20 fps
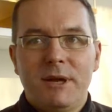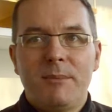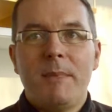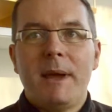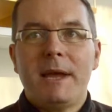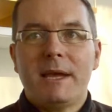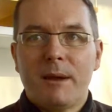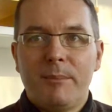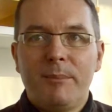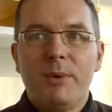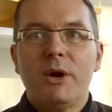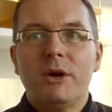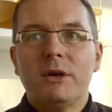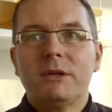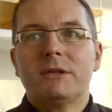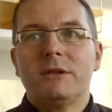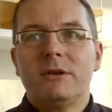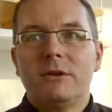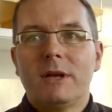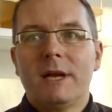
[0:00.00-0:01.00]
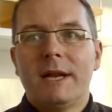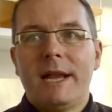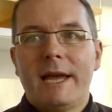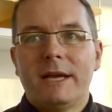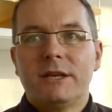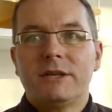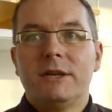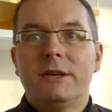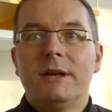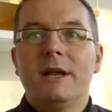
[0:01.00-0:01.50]
to make a personal
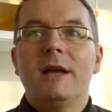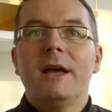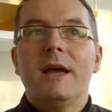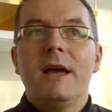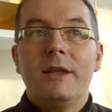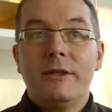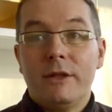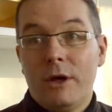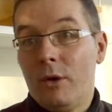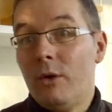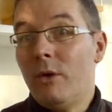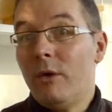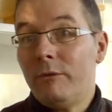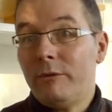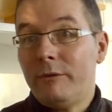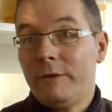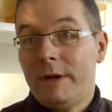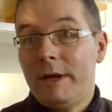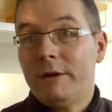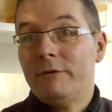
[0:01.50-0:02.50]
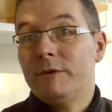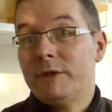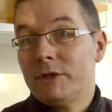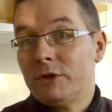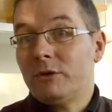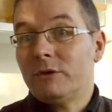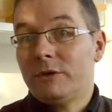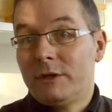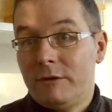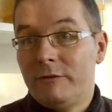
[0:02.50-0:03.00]
connection that hopefully
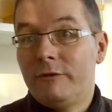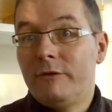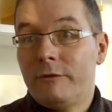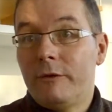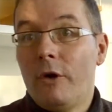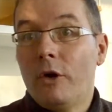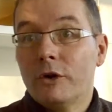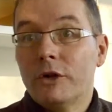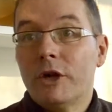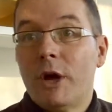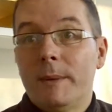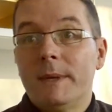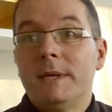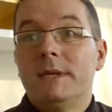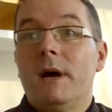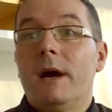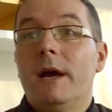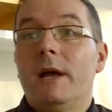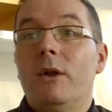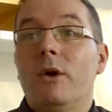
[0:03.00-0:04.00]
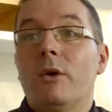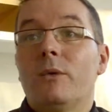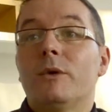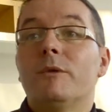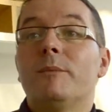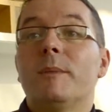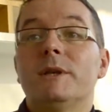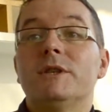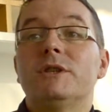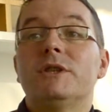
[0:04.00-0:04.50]
results in ongoing dialogue with my